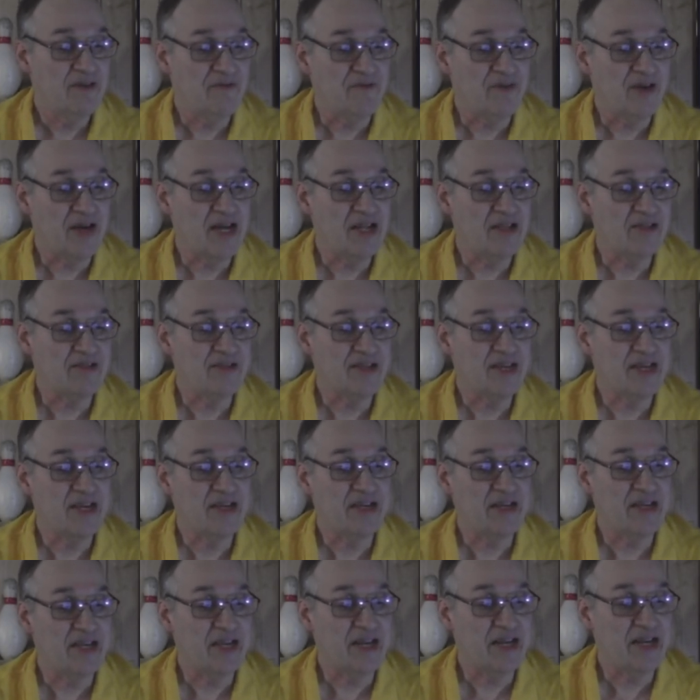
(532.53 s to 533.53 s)
Fine
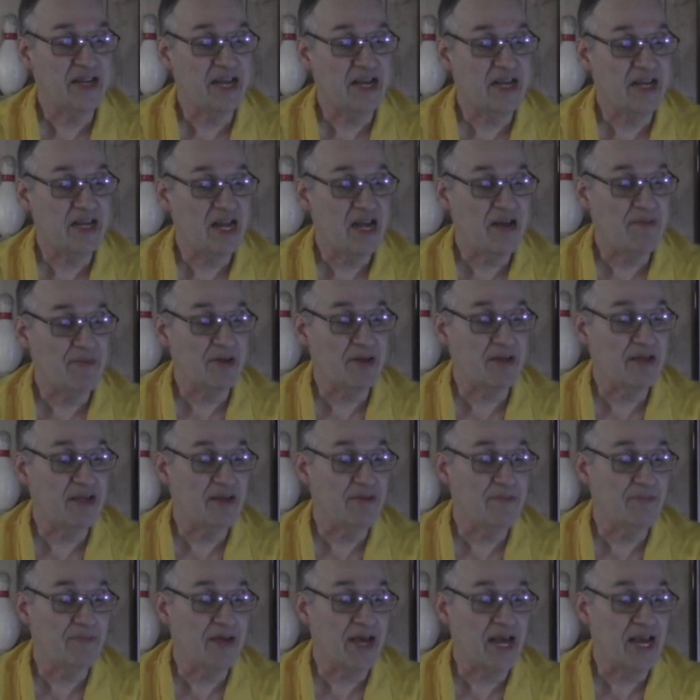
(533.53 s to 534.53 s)
said an economic
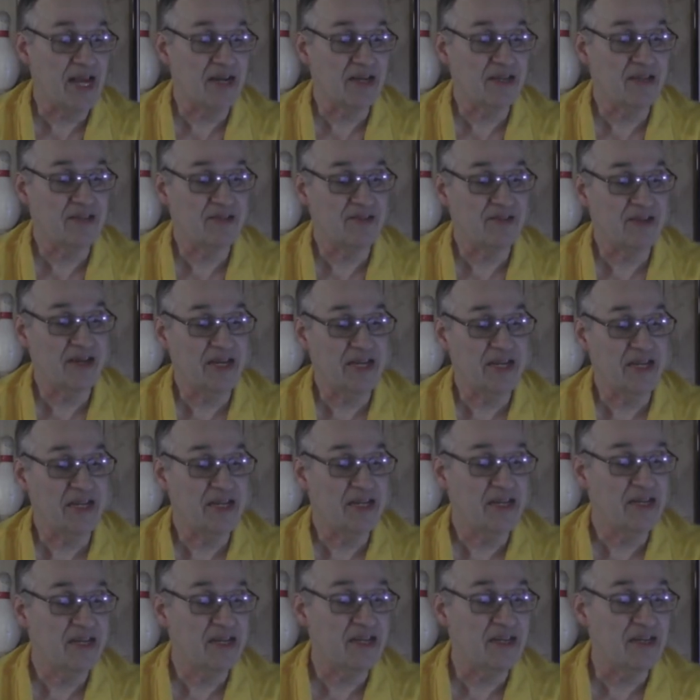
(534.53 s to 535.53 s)
impact
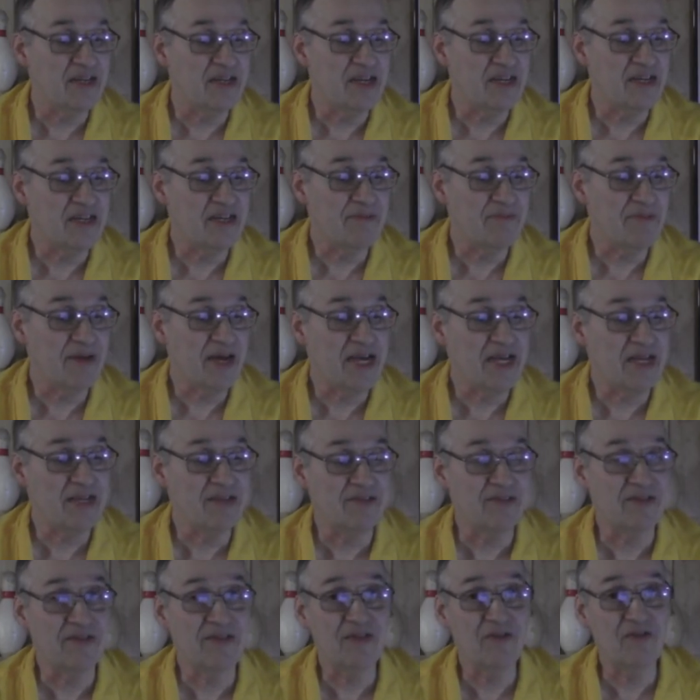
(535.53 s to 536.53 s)
study conducted by
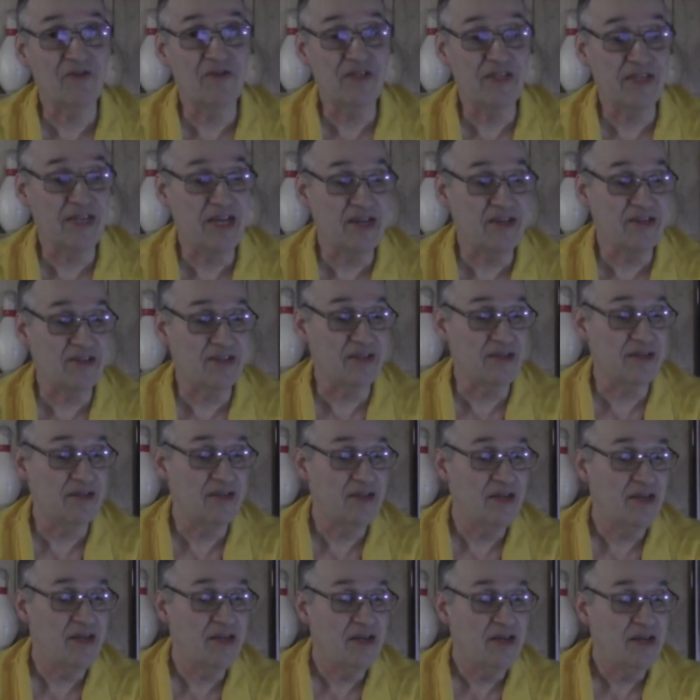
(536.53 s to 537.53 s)
his association
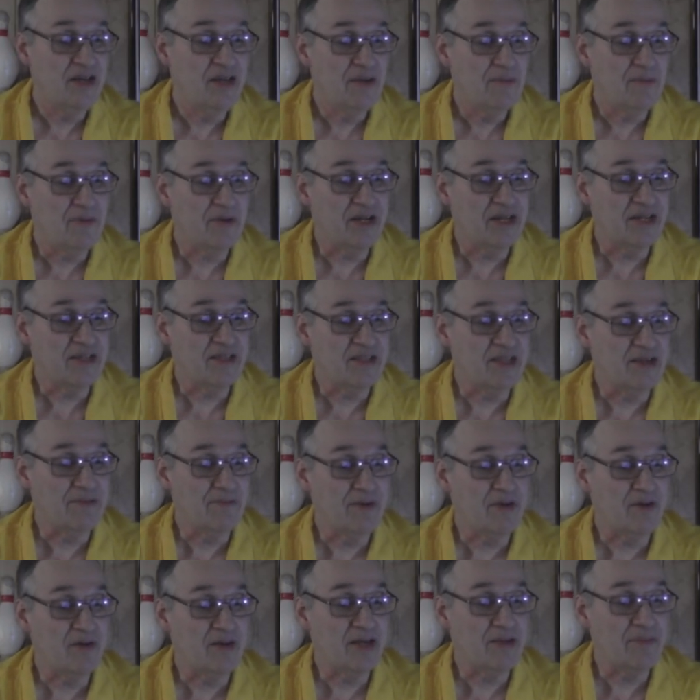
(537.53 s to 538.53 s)
predicts
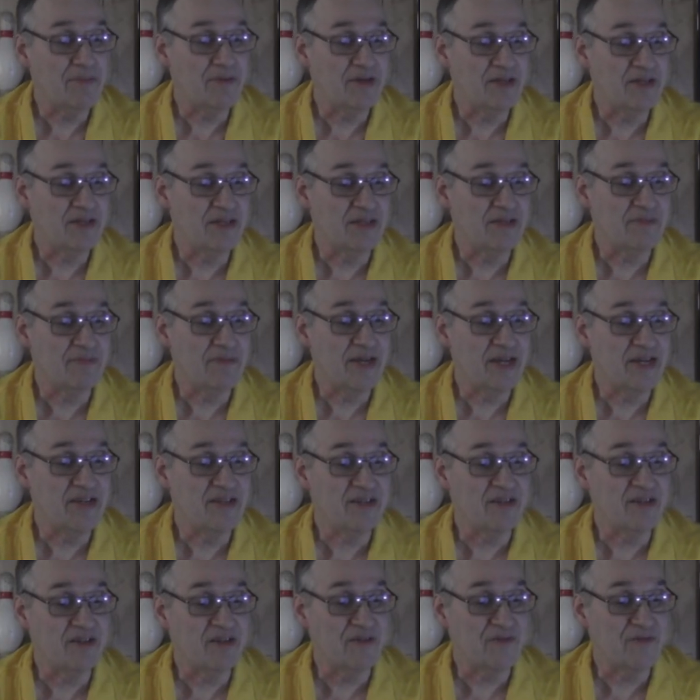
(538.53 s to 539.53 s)
that bowling
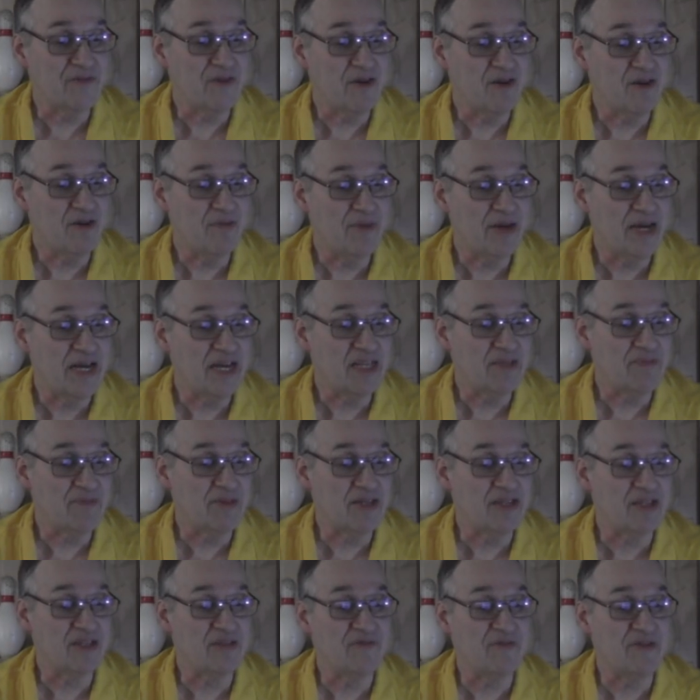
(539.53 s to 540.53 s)
participation could fall by as
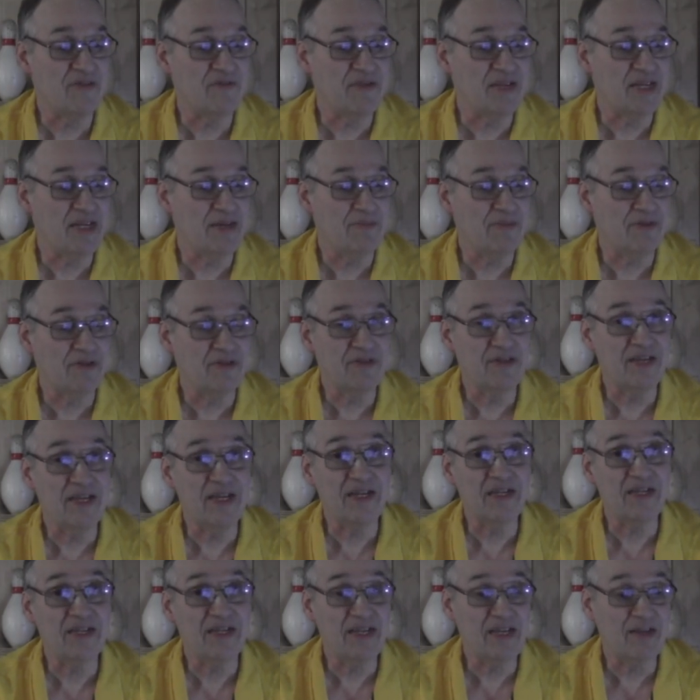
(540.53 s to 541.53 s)
much as
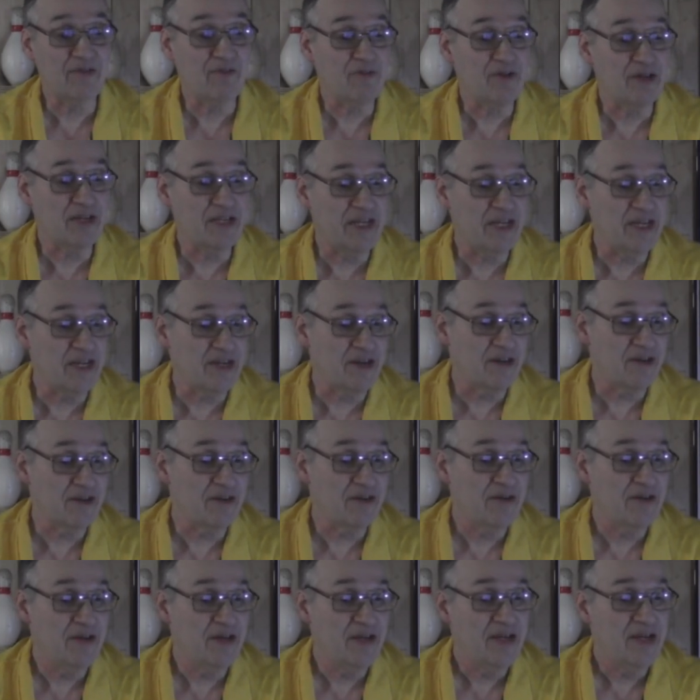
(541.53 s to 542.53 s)
15% in 1 year,
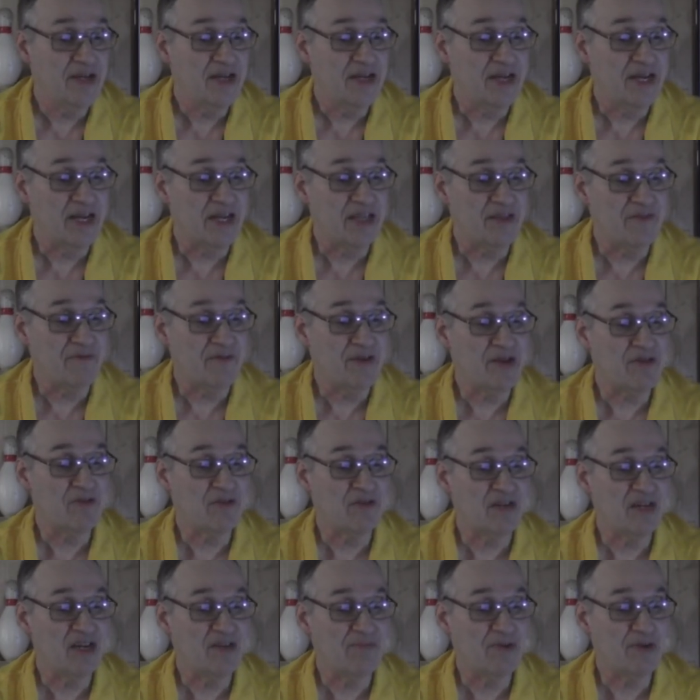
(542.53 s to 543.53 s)
and the
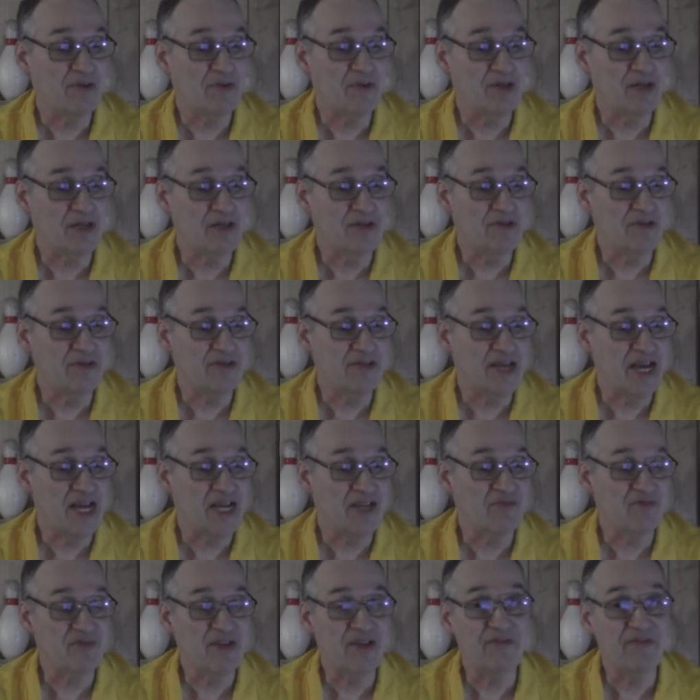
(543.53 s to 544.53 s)
federal government would lose tax